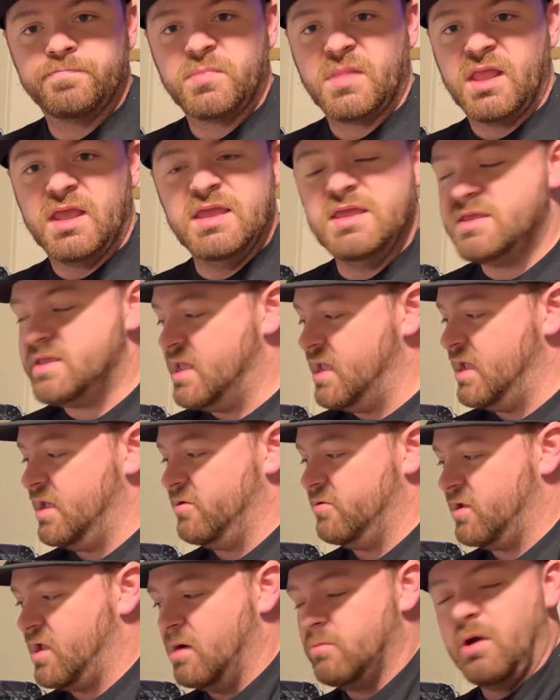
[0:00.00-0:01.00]
he can't
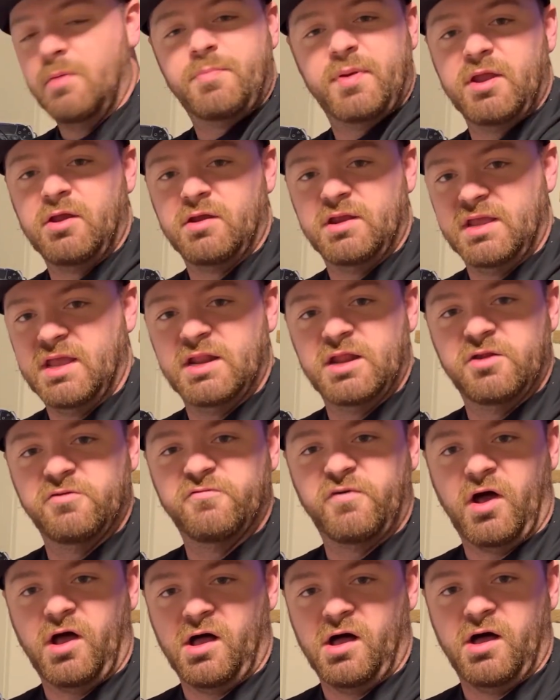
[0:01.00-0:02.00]
come up here and get
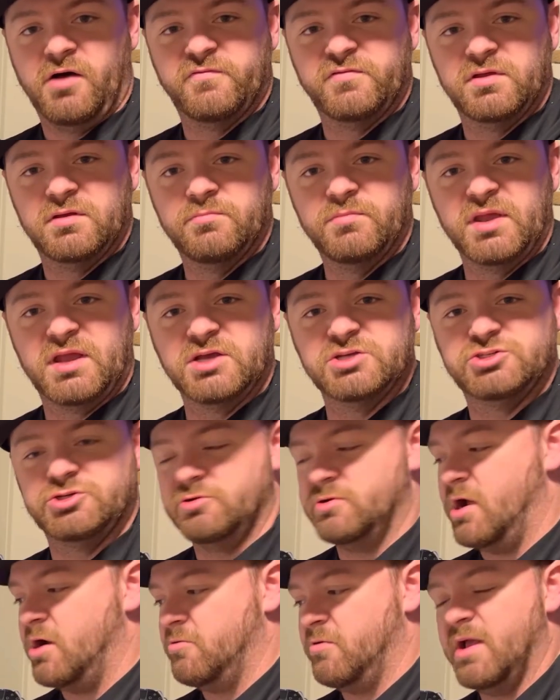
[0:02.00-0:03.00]
involved because you're
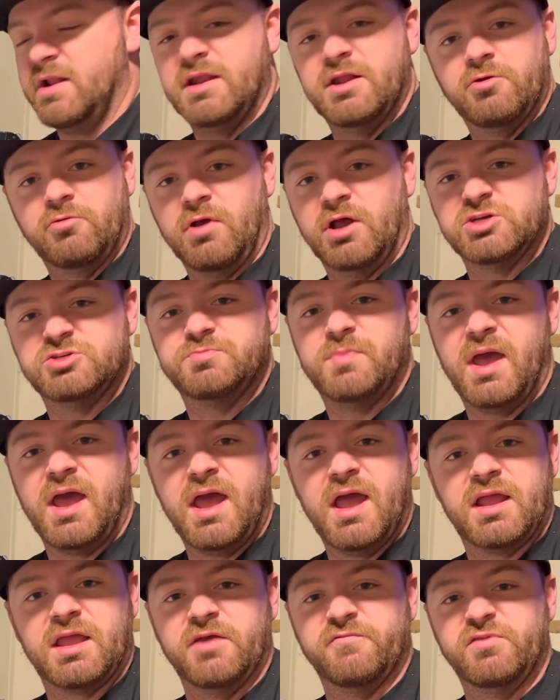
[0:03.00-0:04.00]
not ready to rush
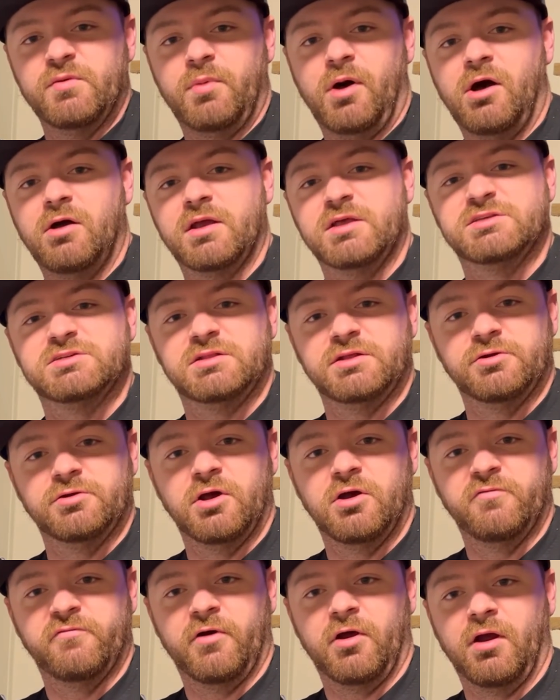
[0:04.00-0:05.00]
back if the ball gets cleared
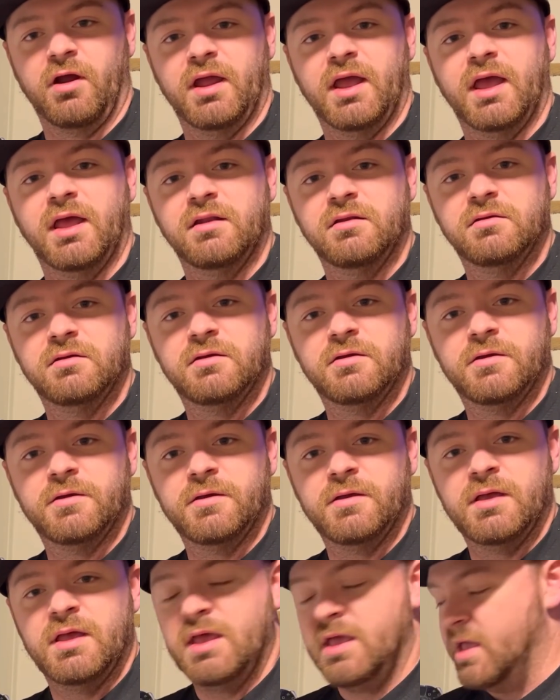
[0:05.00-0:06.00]
over our head.
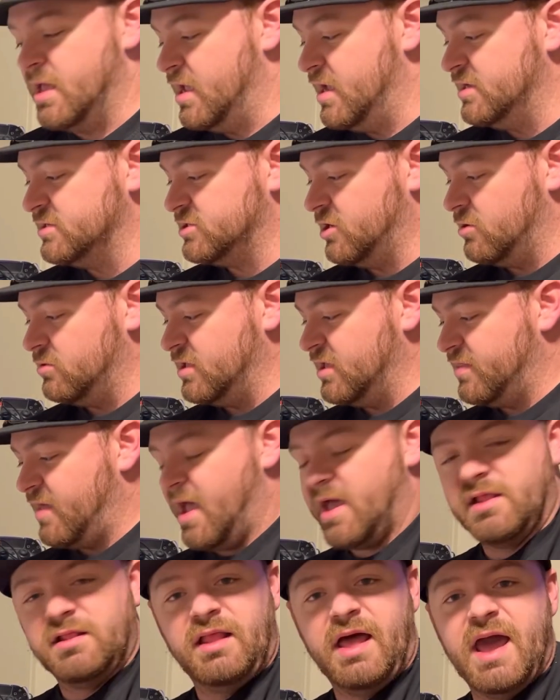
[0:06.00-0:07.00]
He's only
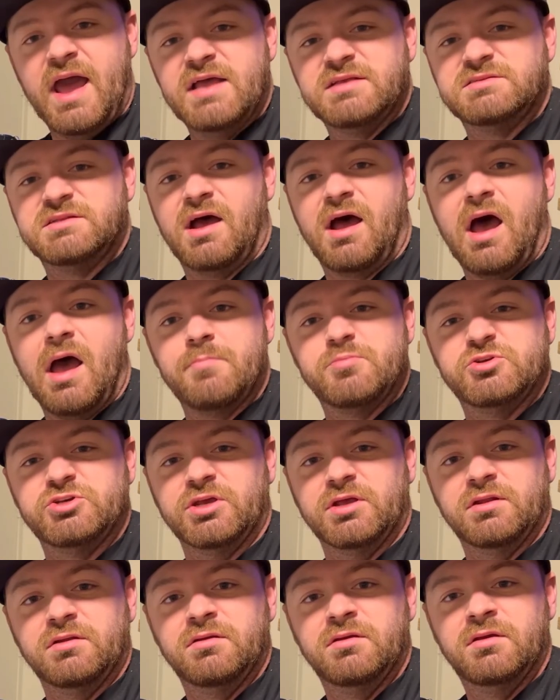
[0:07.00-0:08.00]
that last
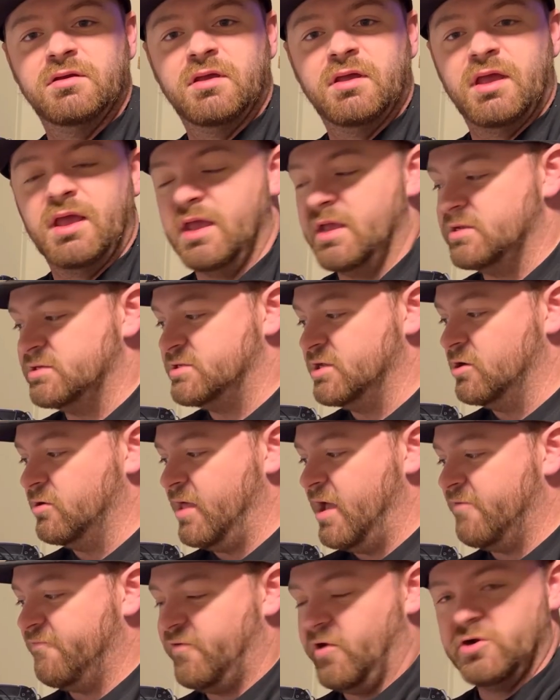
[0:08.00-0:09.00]
option until
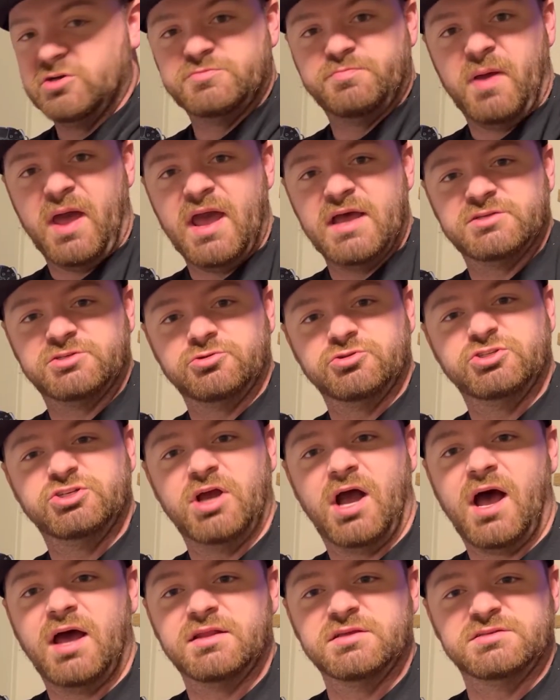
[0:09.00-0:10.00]
that first pass or
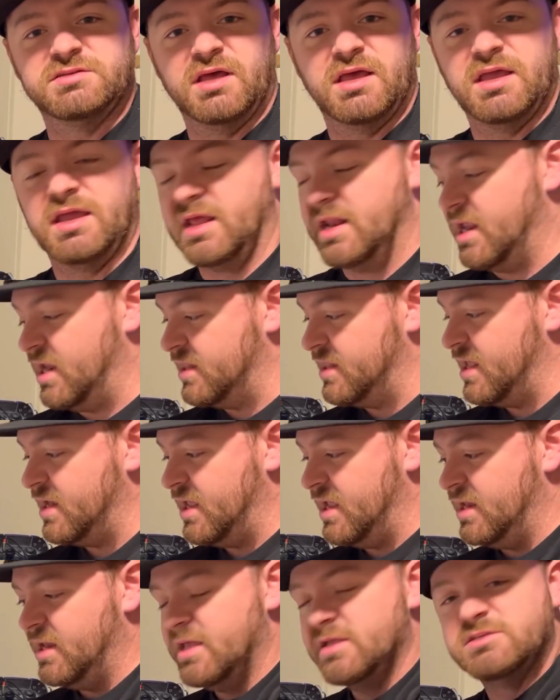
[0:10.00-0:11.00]
shot is taken, and then
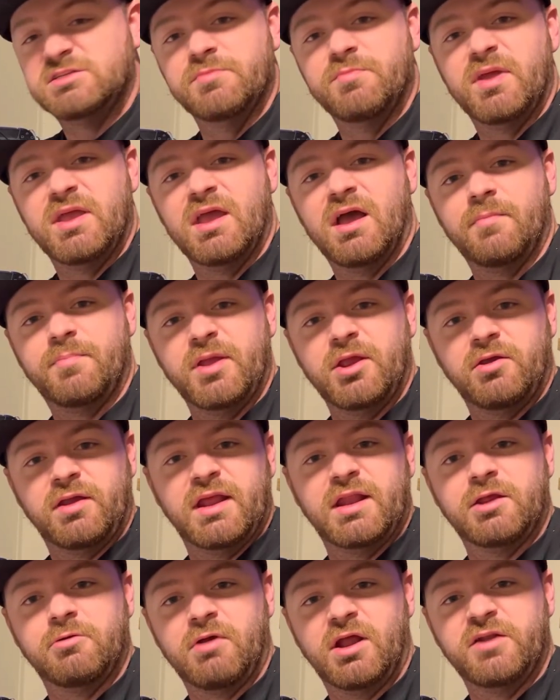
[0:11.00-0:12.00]
he needs to be up here
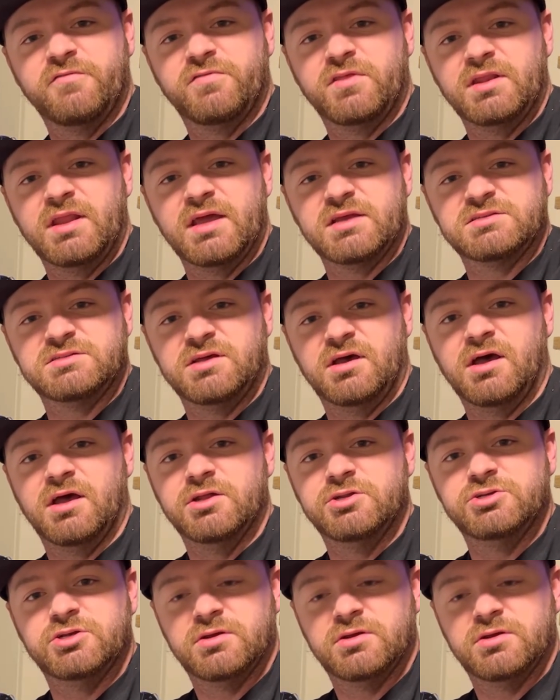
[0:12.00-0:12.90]
getting ready for the next touch.